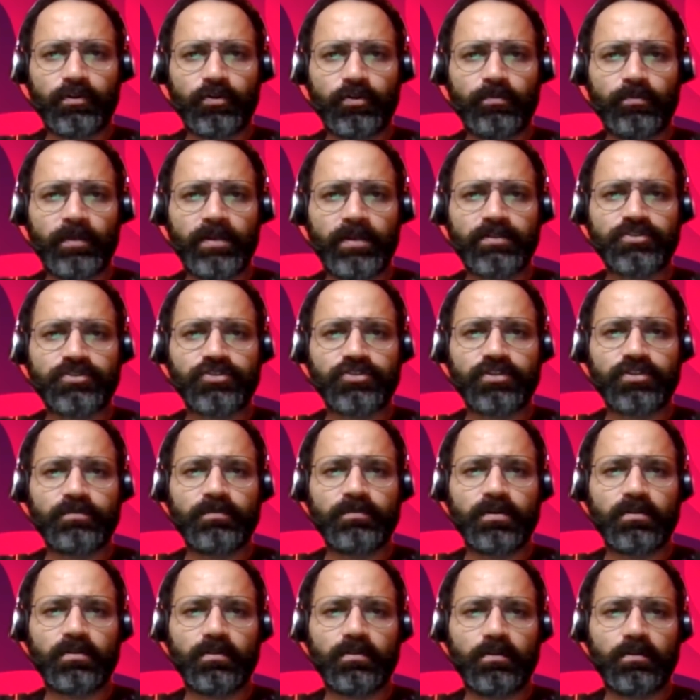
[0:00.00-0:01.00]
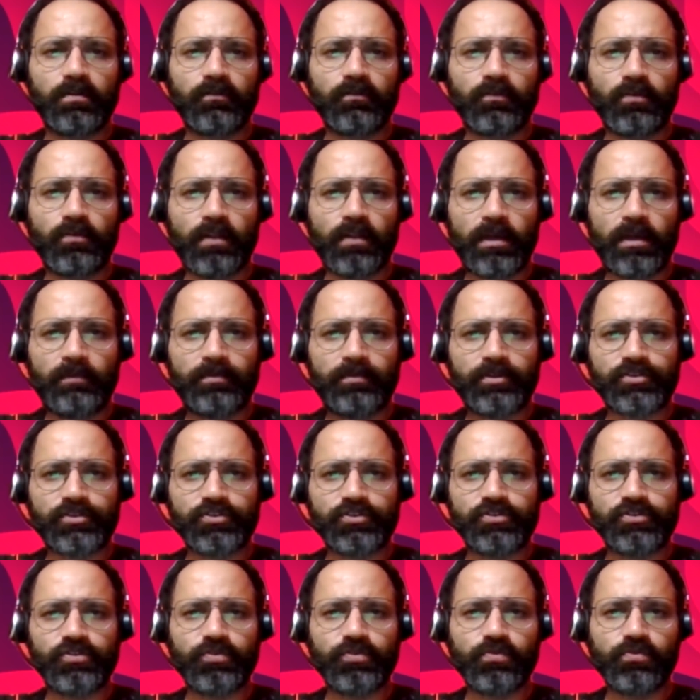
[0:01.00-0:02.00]
You mentioned about a lot of
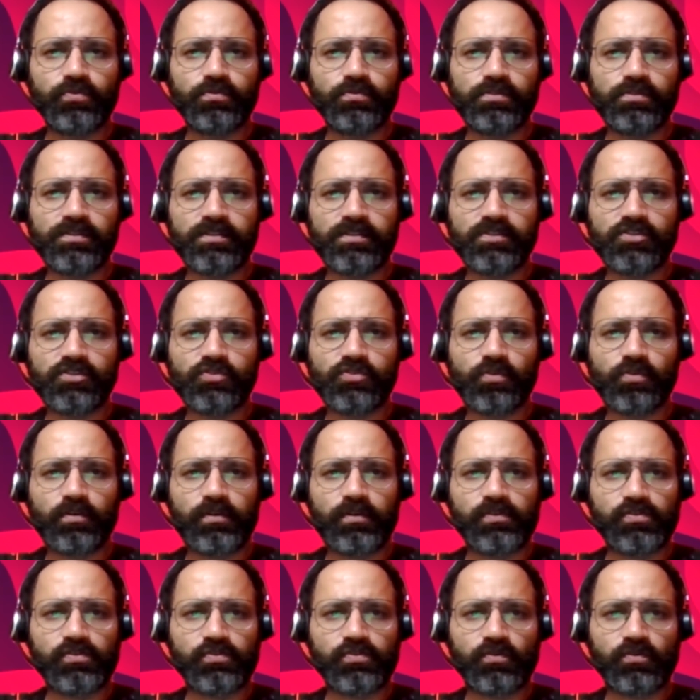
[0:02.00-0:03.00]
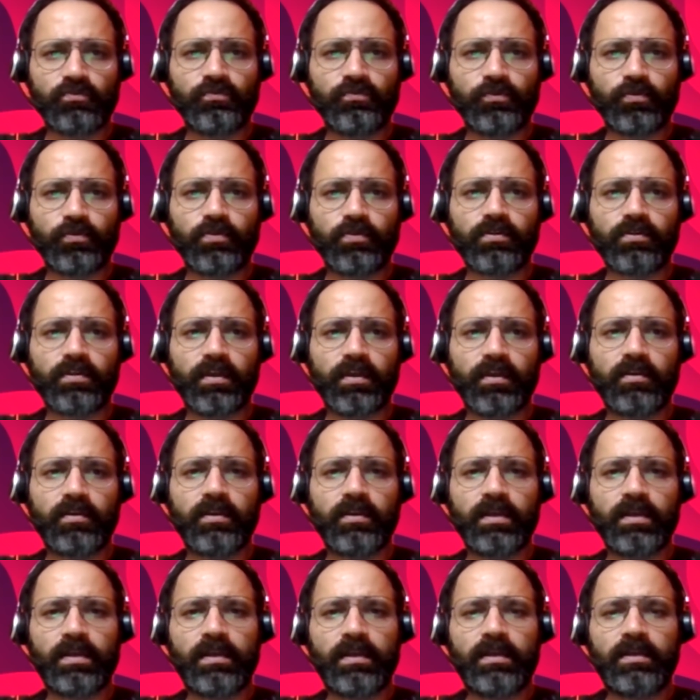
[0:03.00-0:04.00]
collaboration tools and so on and so forth, and
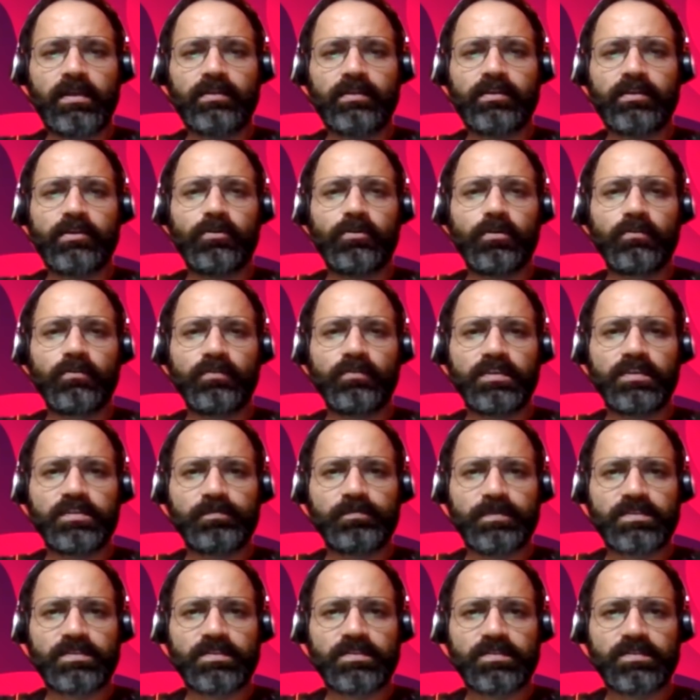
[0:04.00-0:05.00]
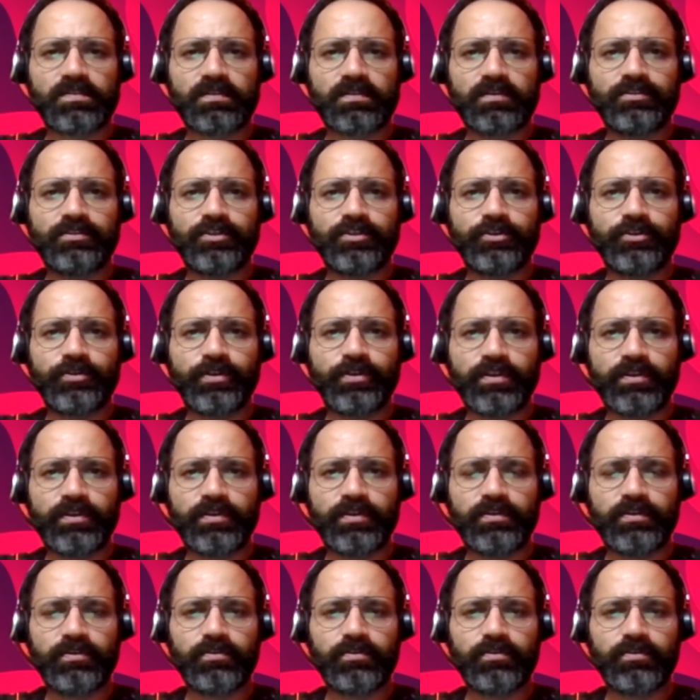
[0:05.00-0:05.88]
there are a lot of these business continuity,